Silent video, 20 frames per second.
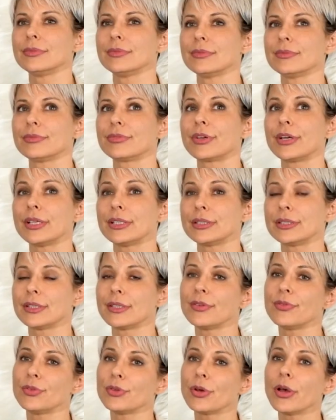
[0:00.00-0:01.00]
Friends,
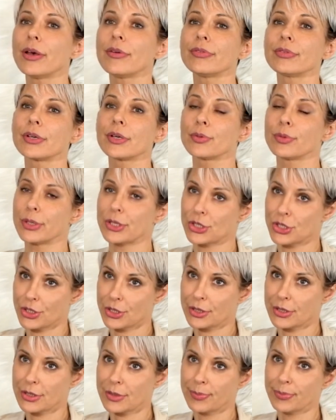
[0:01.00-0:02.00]
if you have
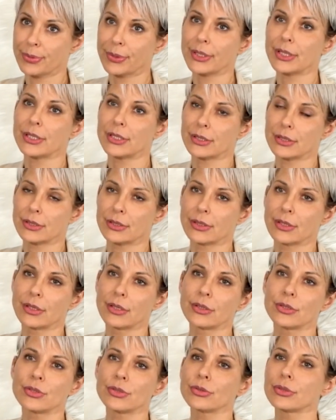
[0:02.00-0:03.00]
questions, please
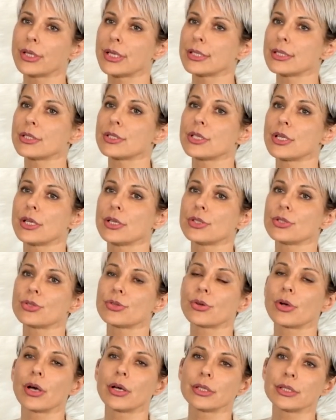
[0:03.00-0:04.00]
don't hesitate to
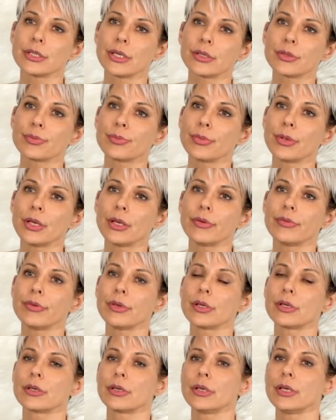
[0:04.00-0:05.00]
contact me
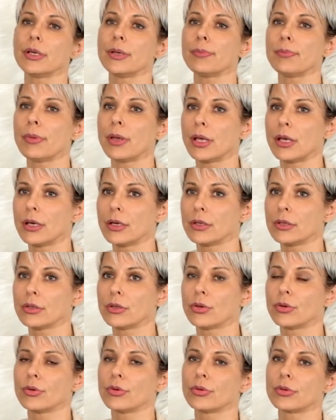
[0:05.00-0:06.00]
via
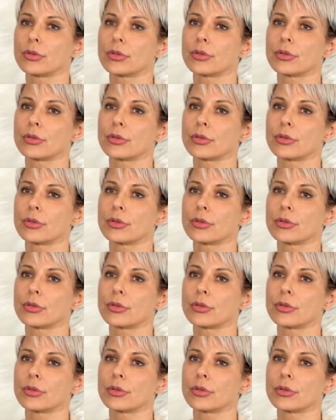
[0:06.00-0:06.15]
email or